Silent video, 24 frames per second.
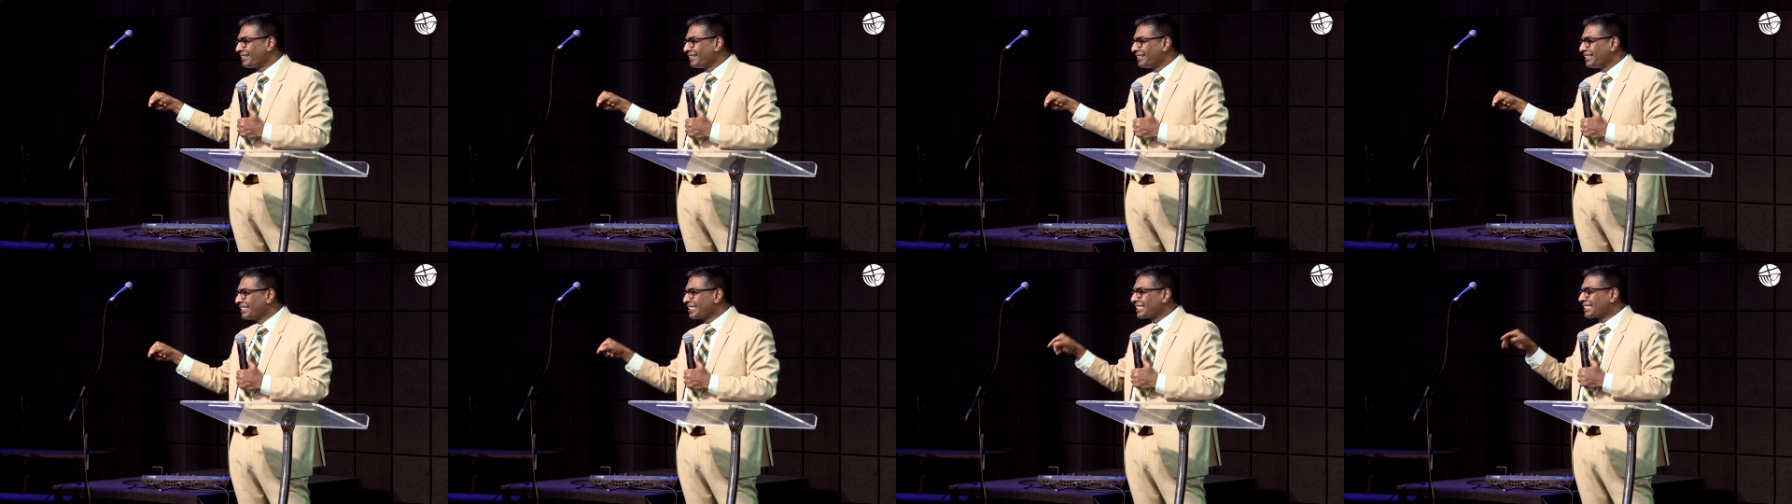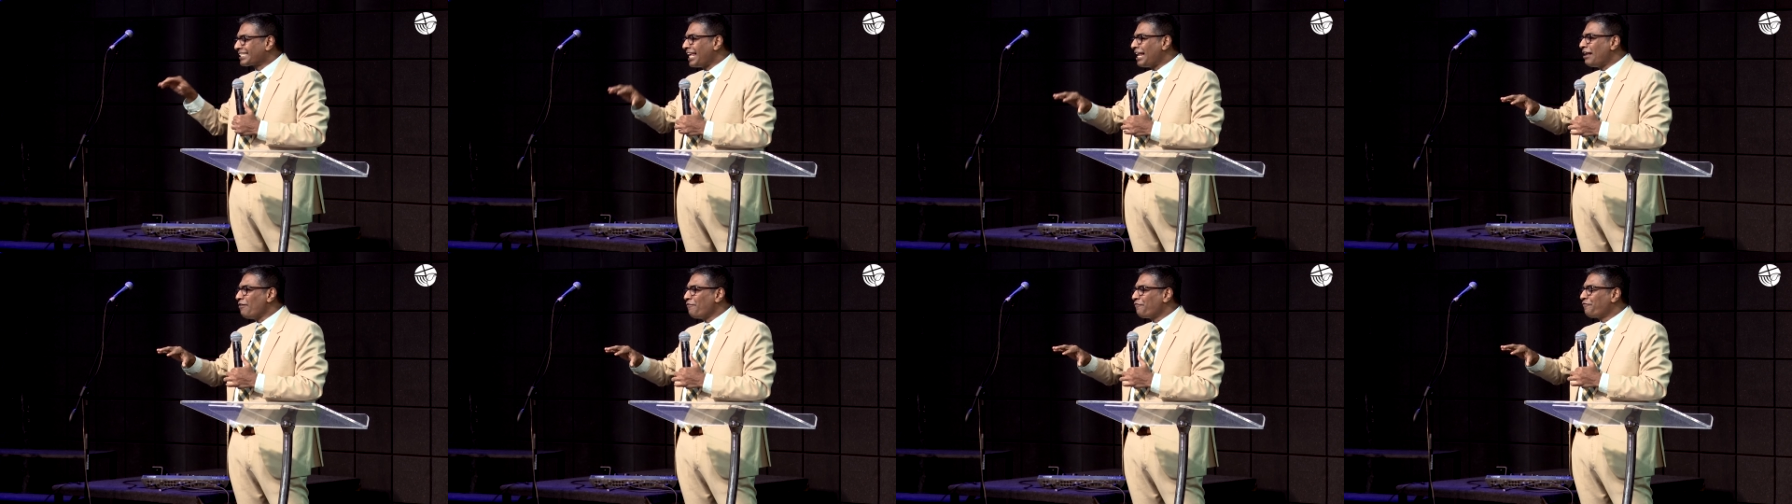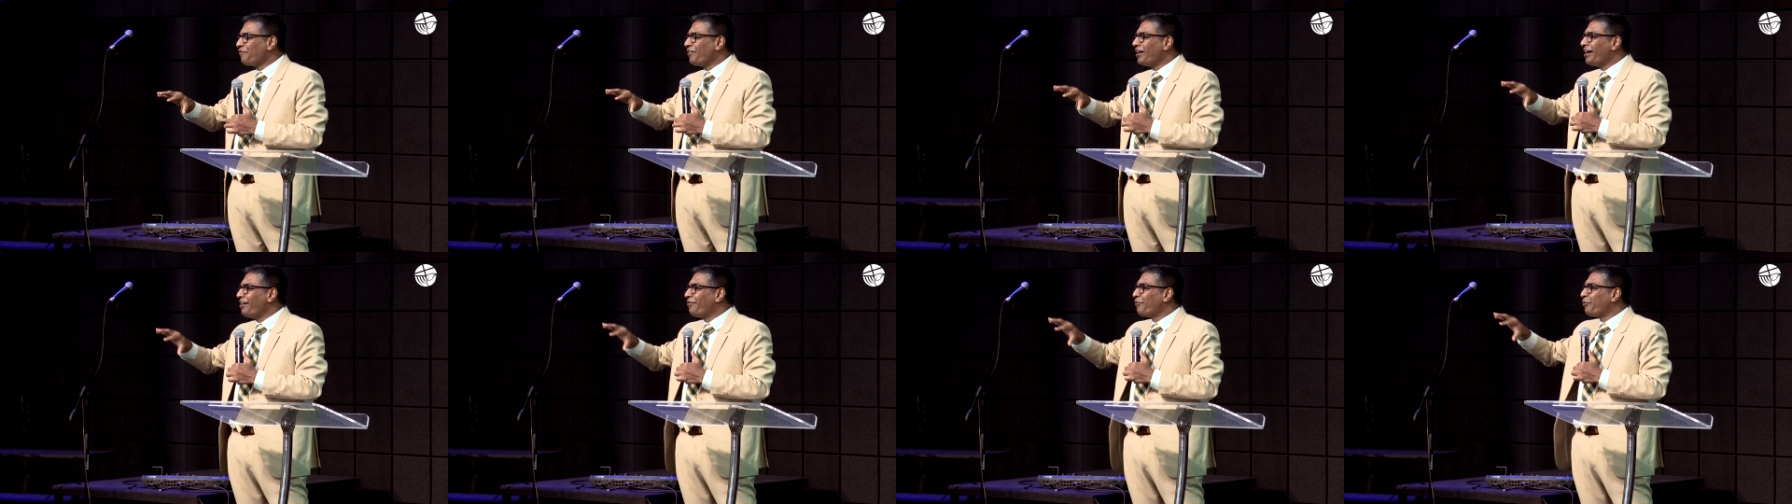
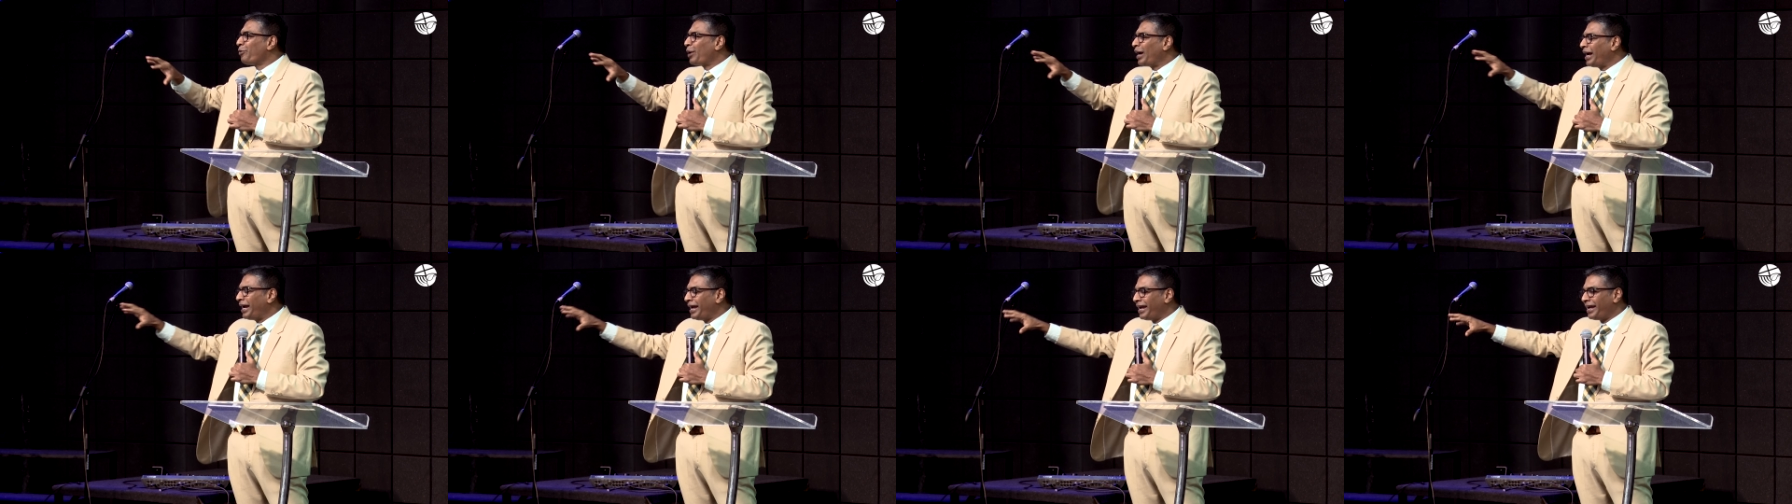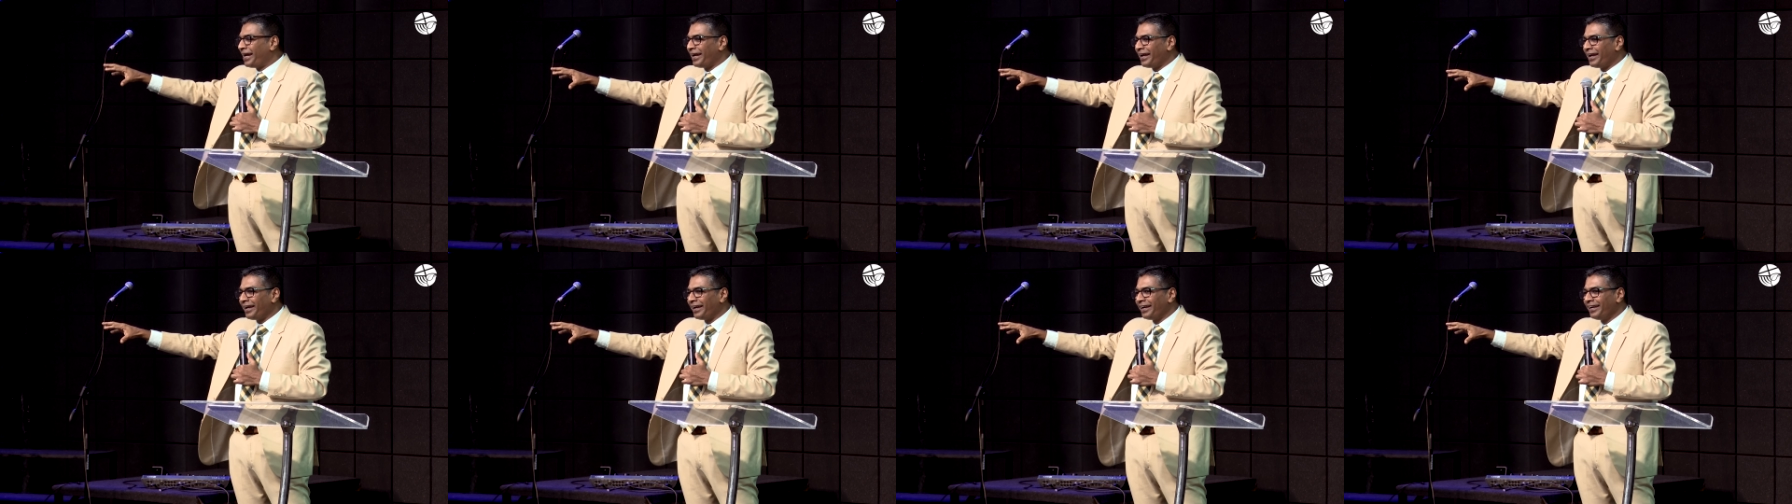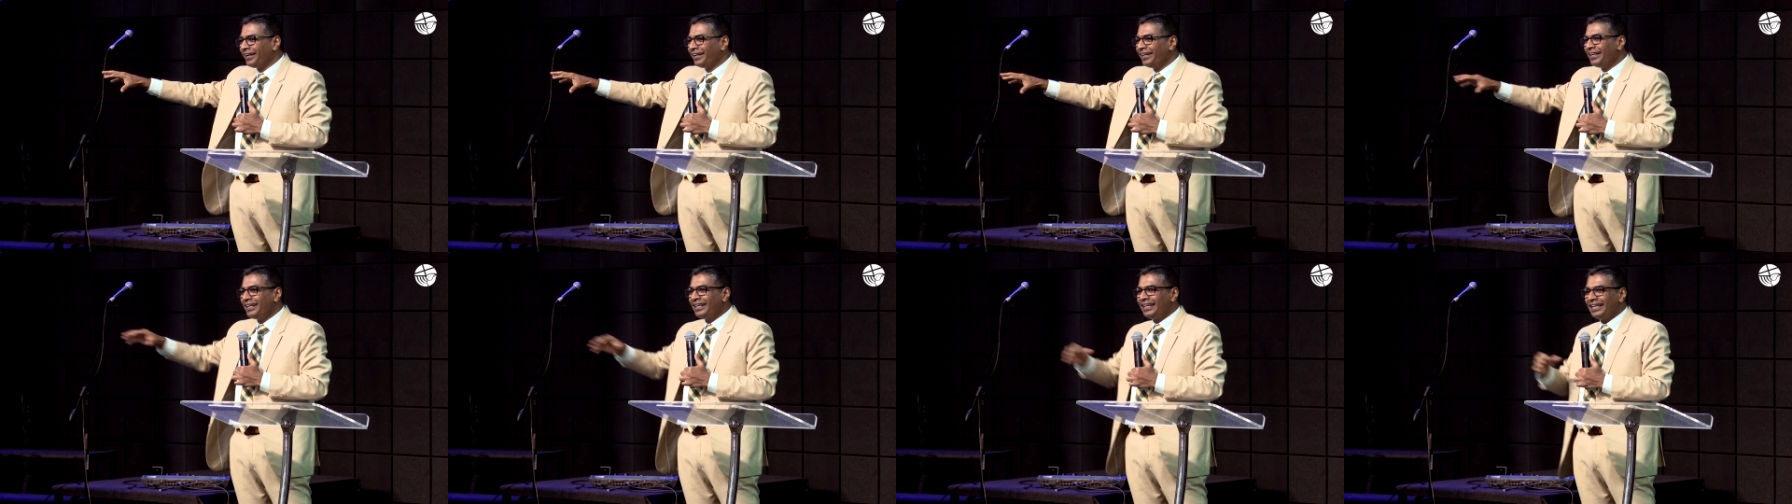Self-aware.
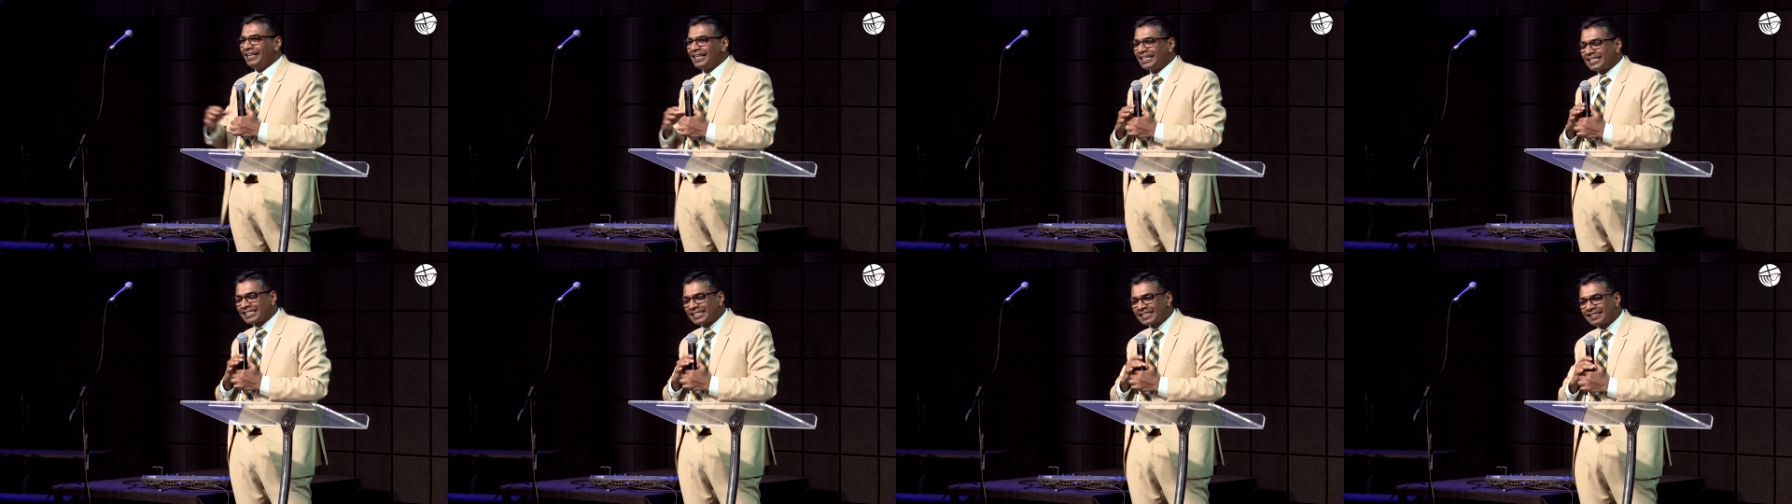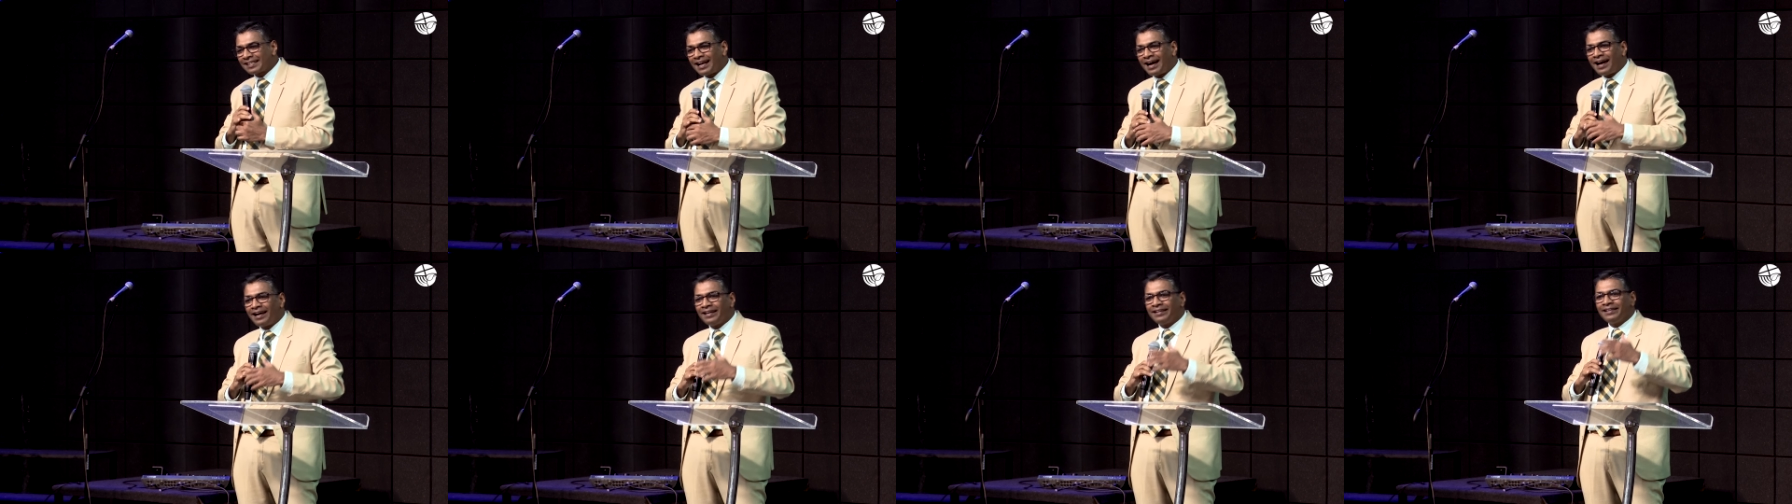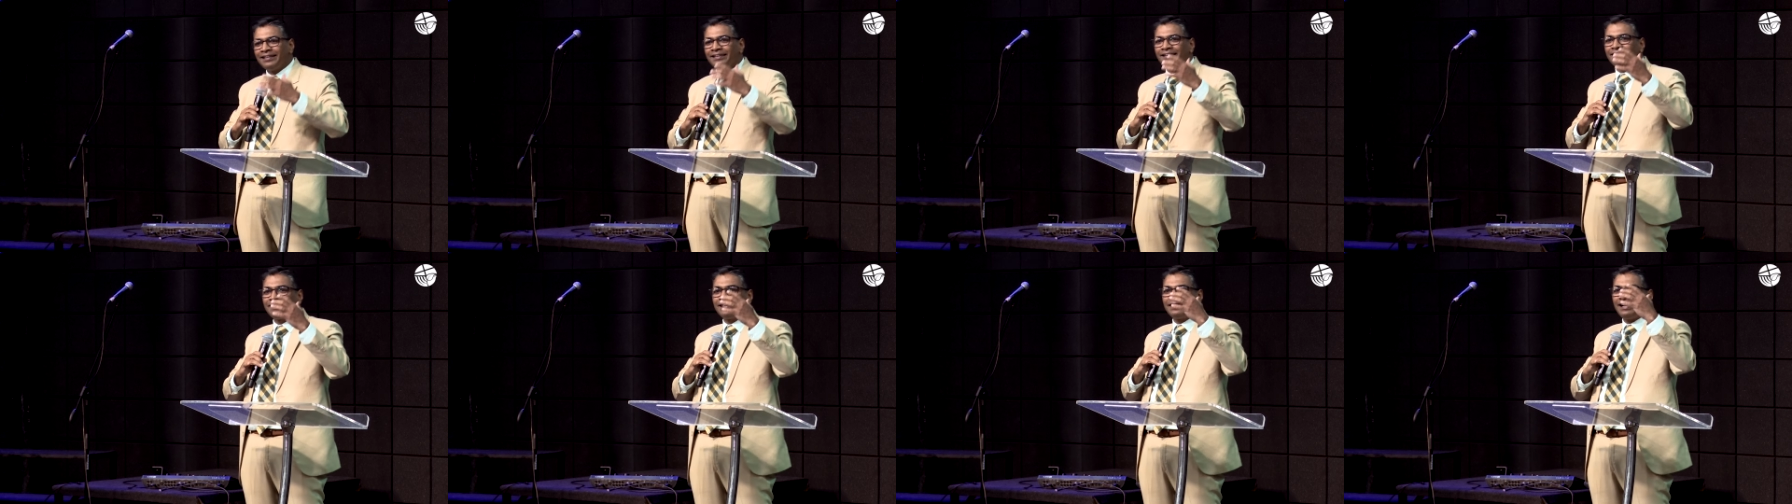
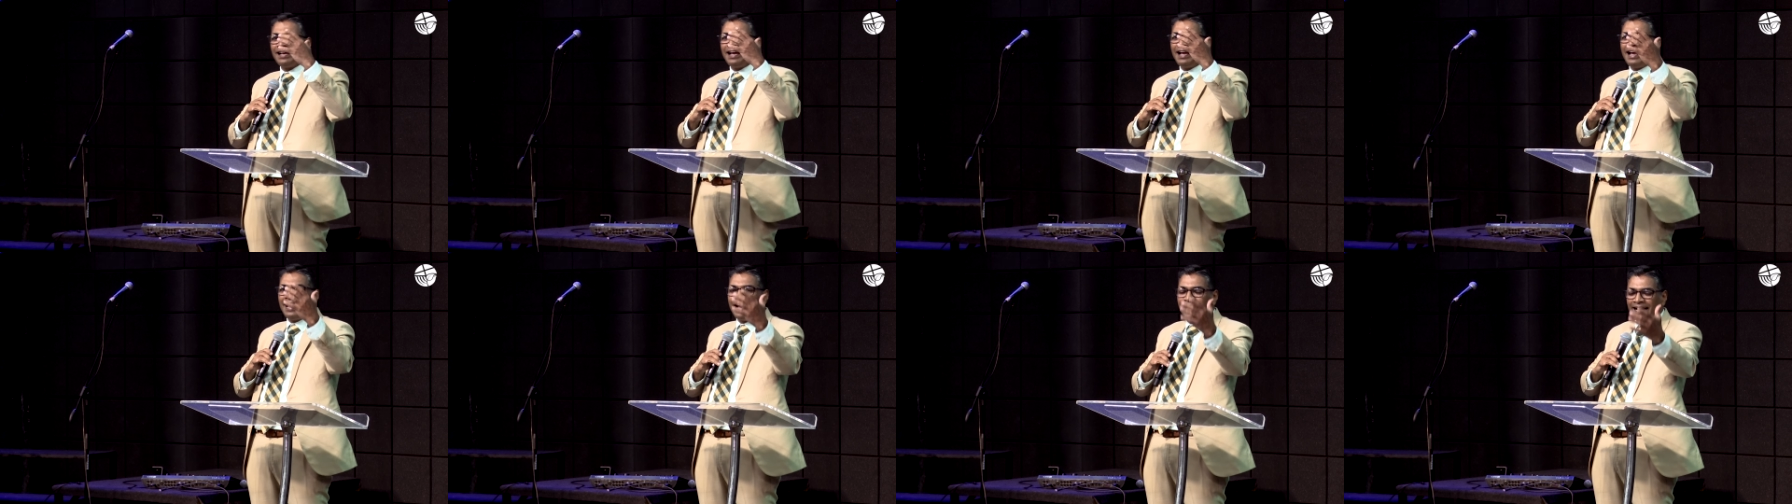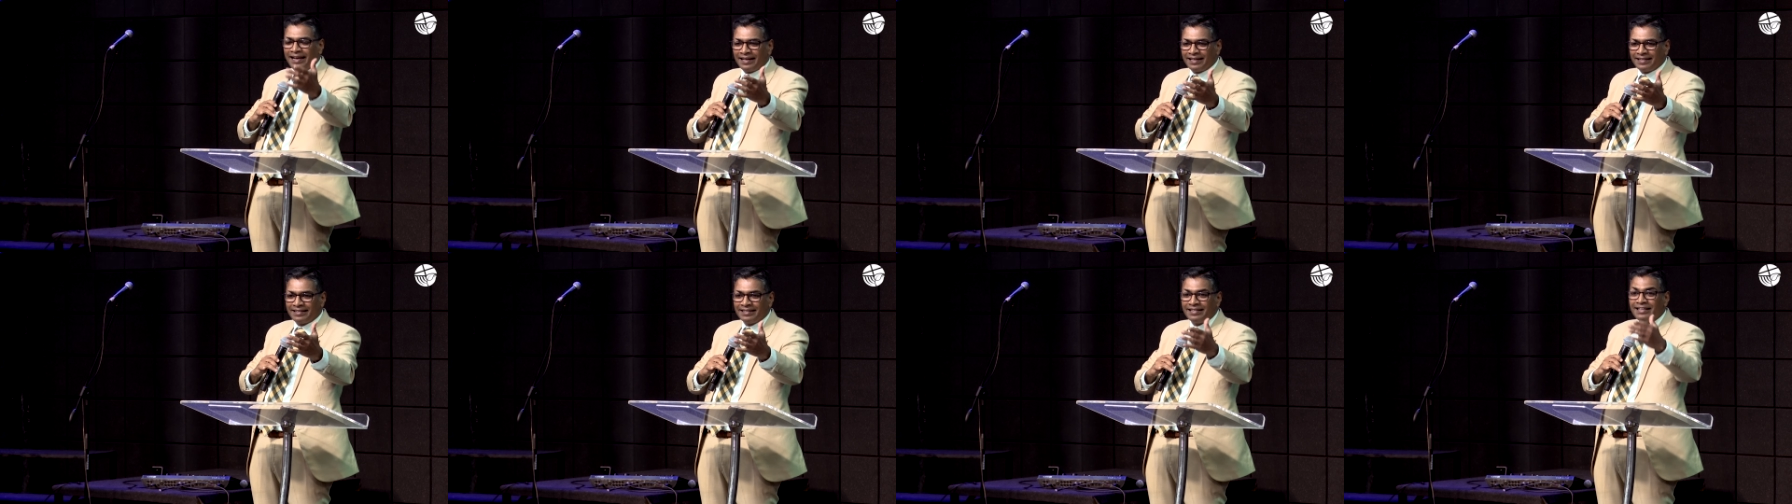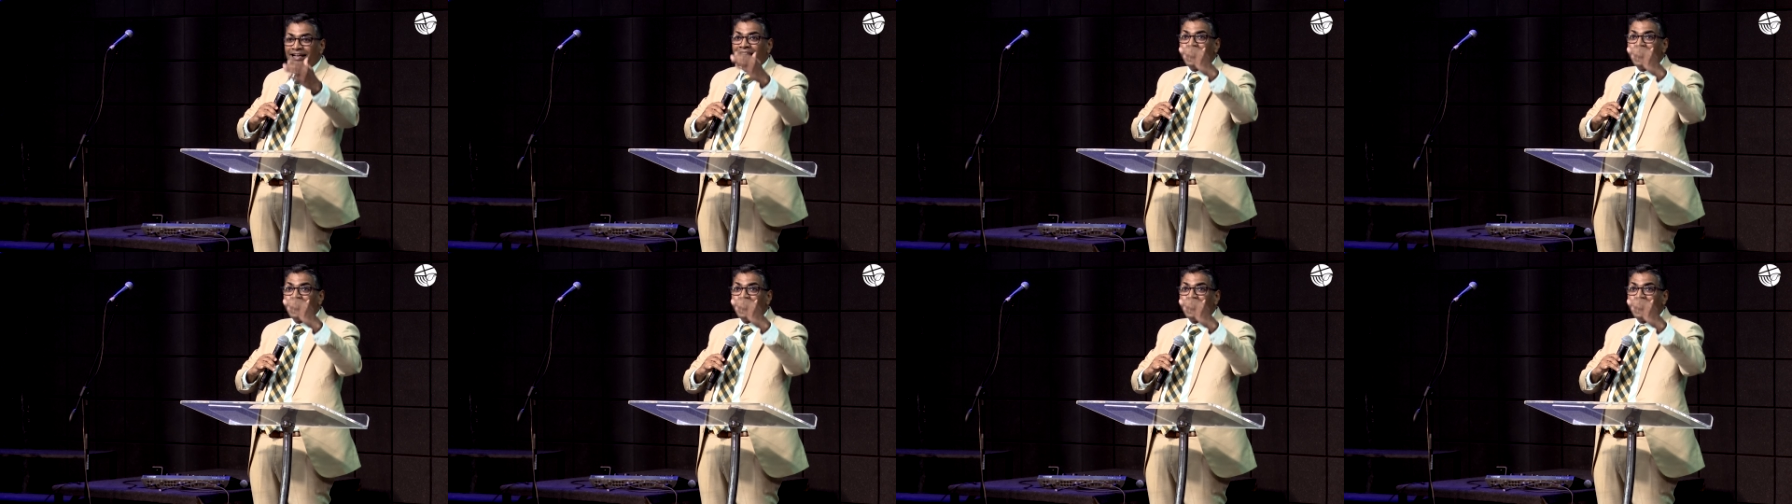Israel ahead